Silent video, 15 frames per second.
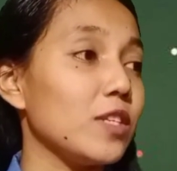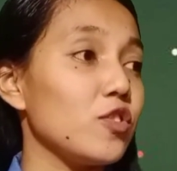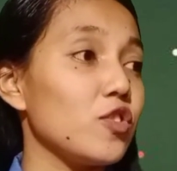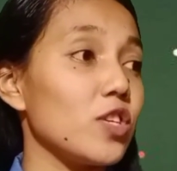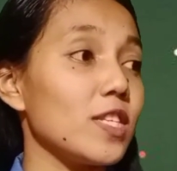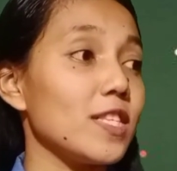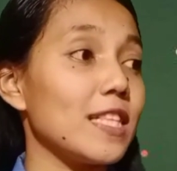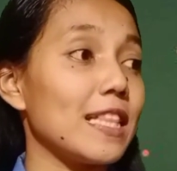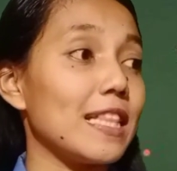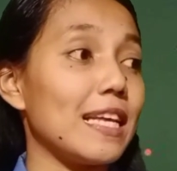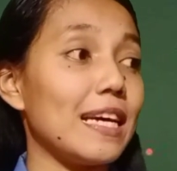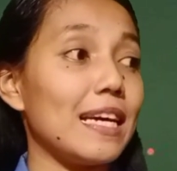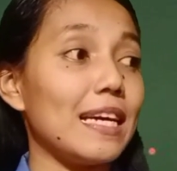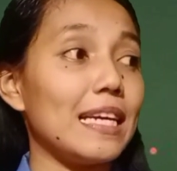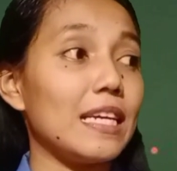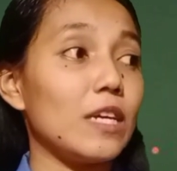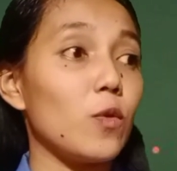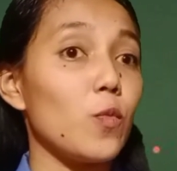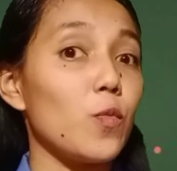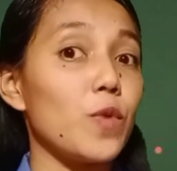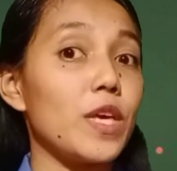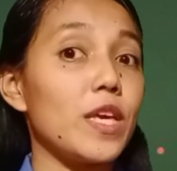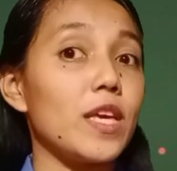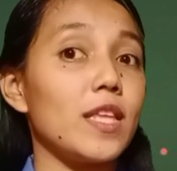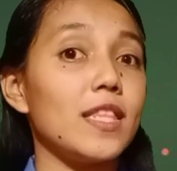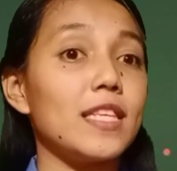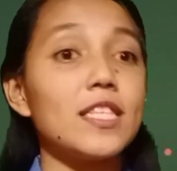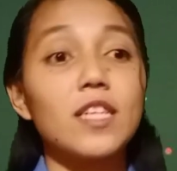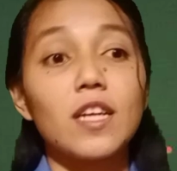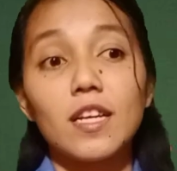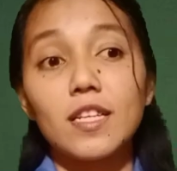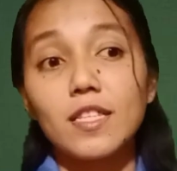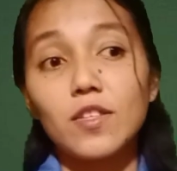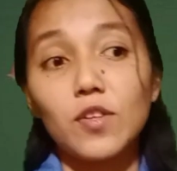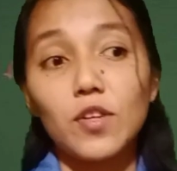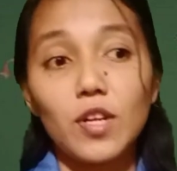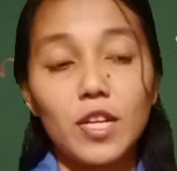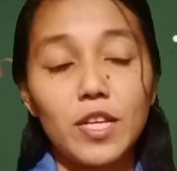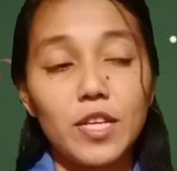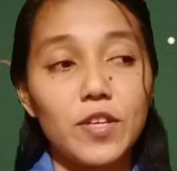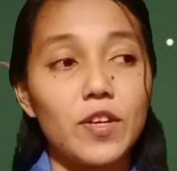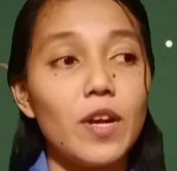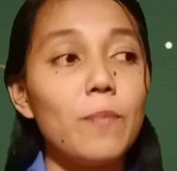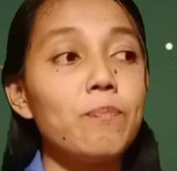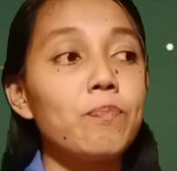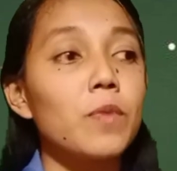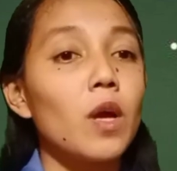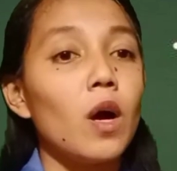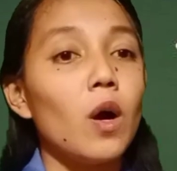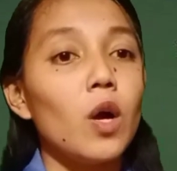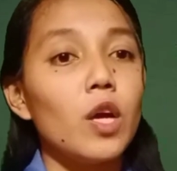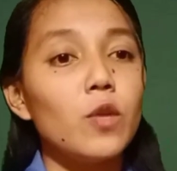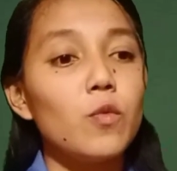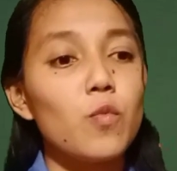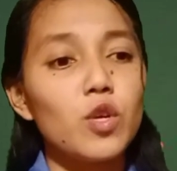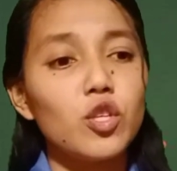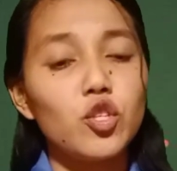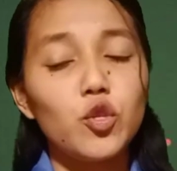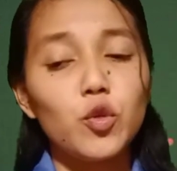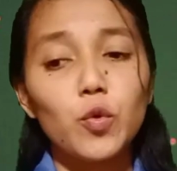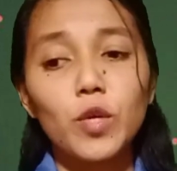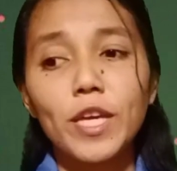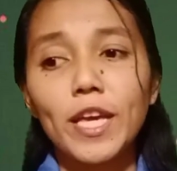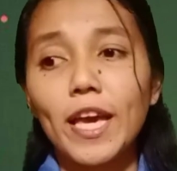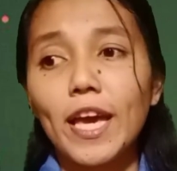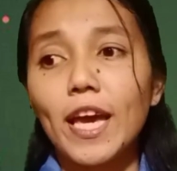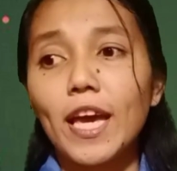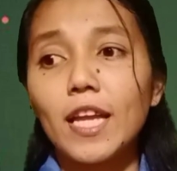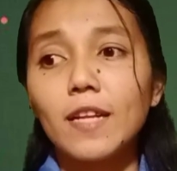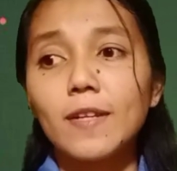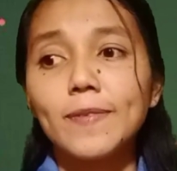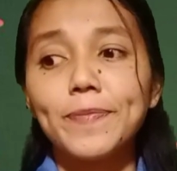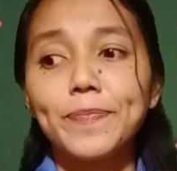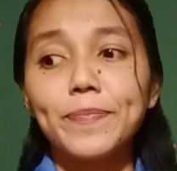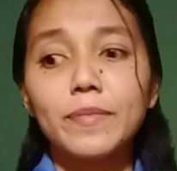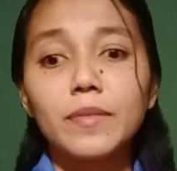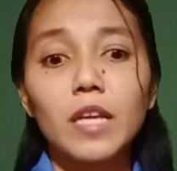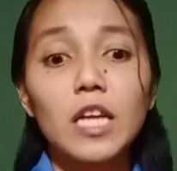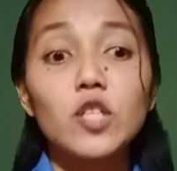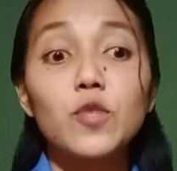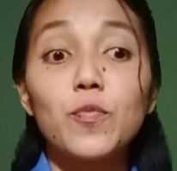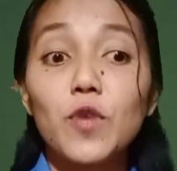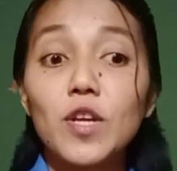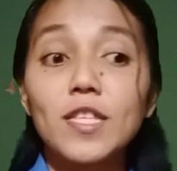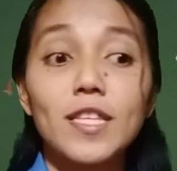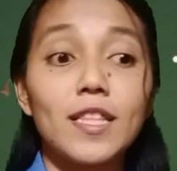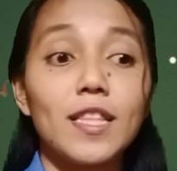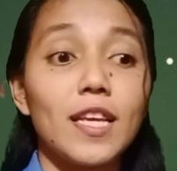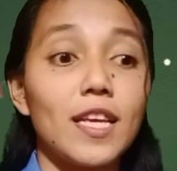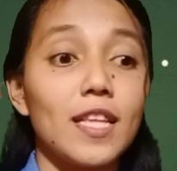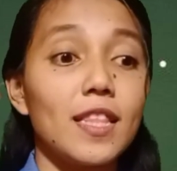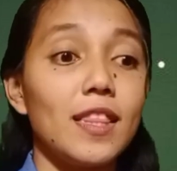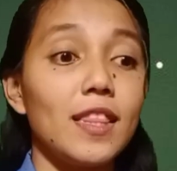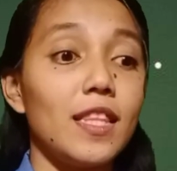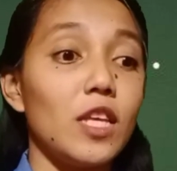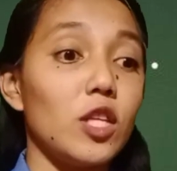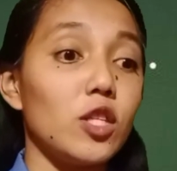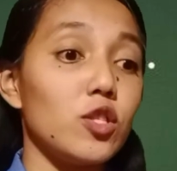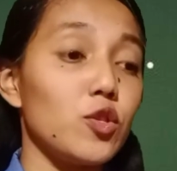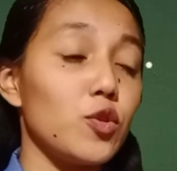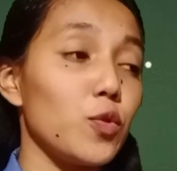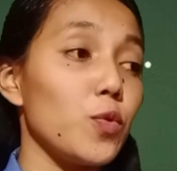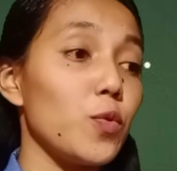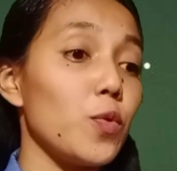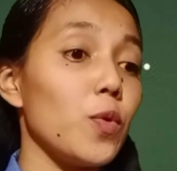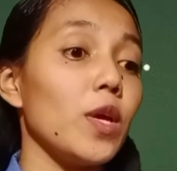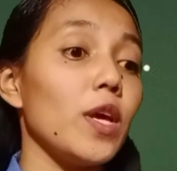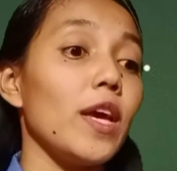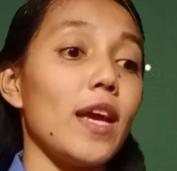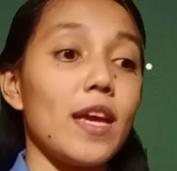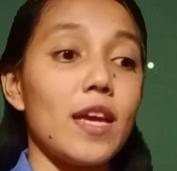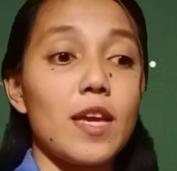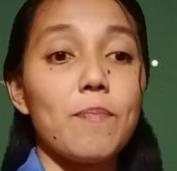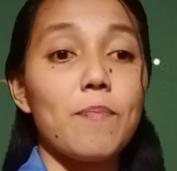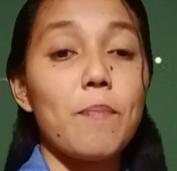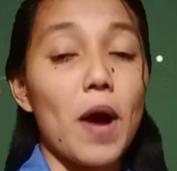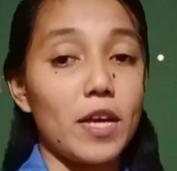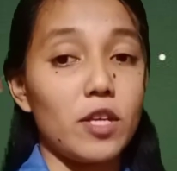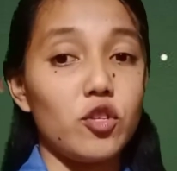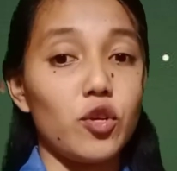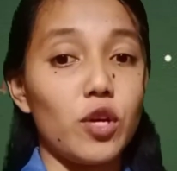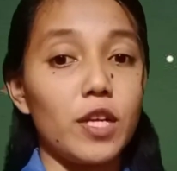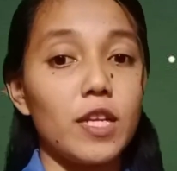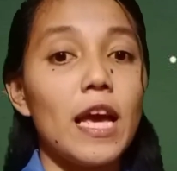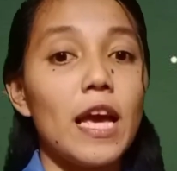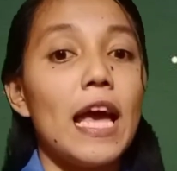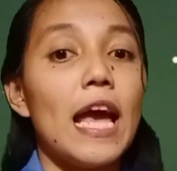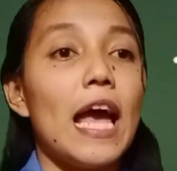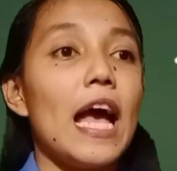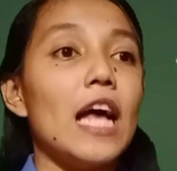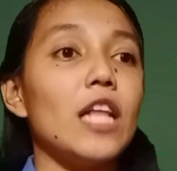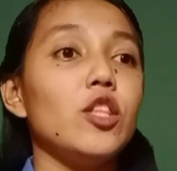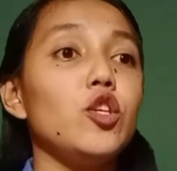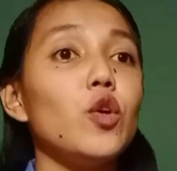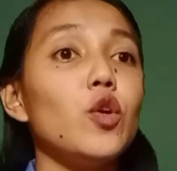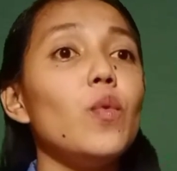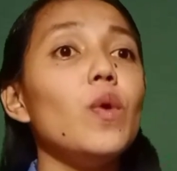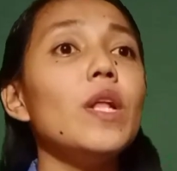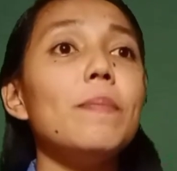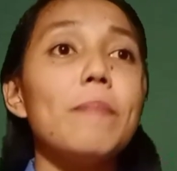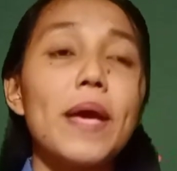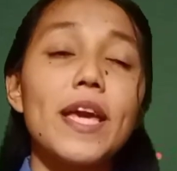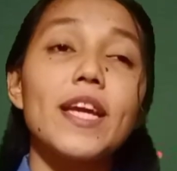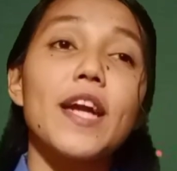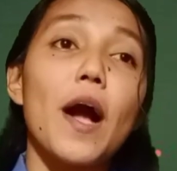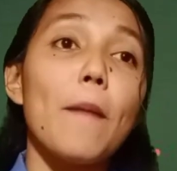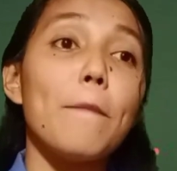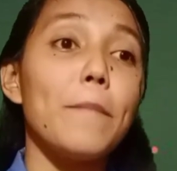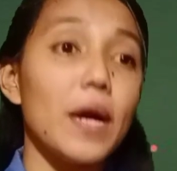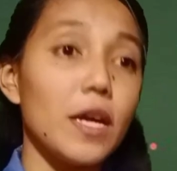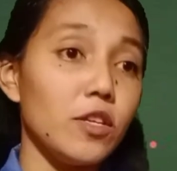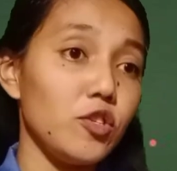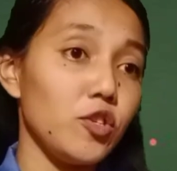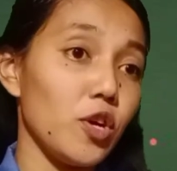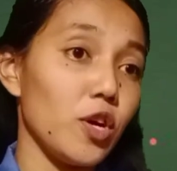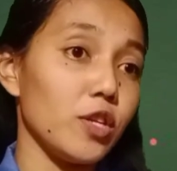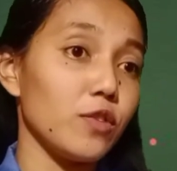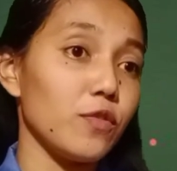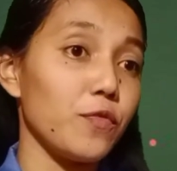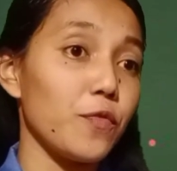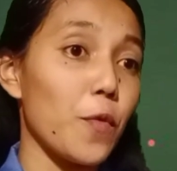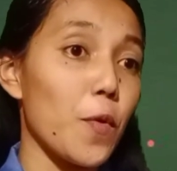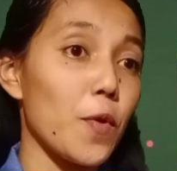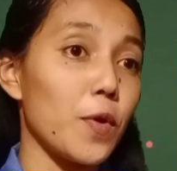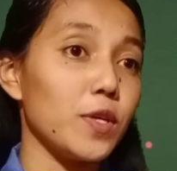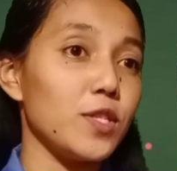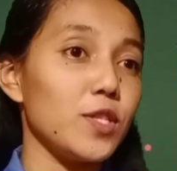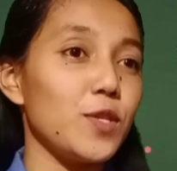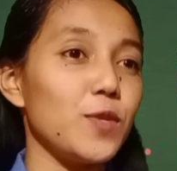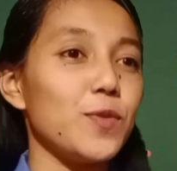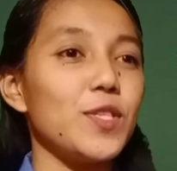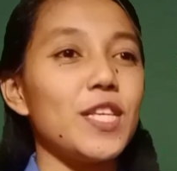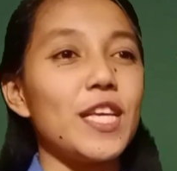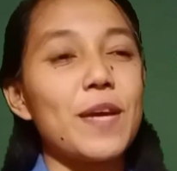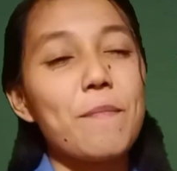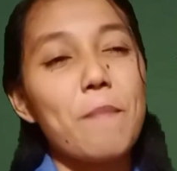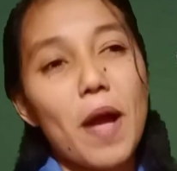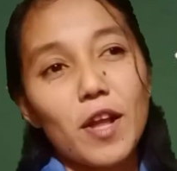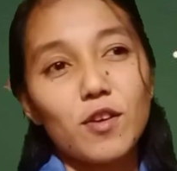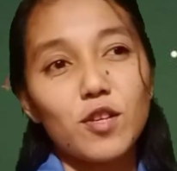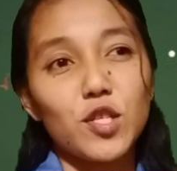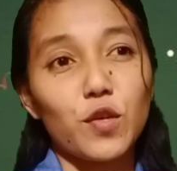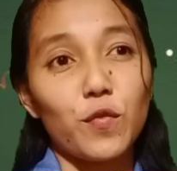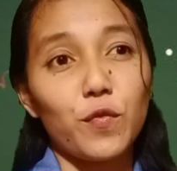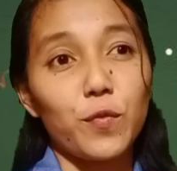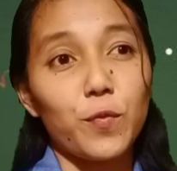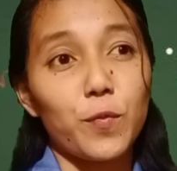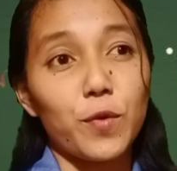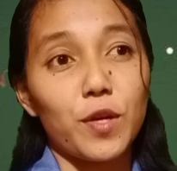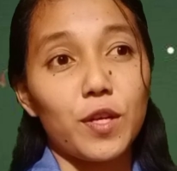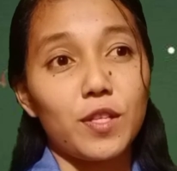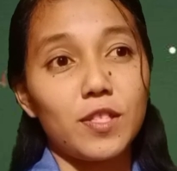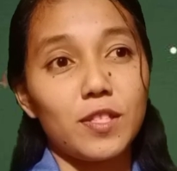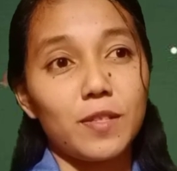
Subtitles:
just like we discussed earlier, in which you can express it into a pie chart, and you will make a pie chart, of course, using Microsoft Word.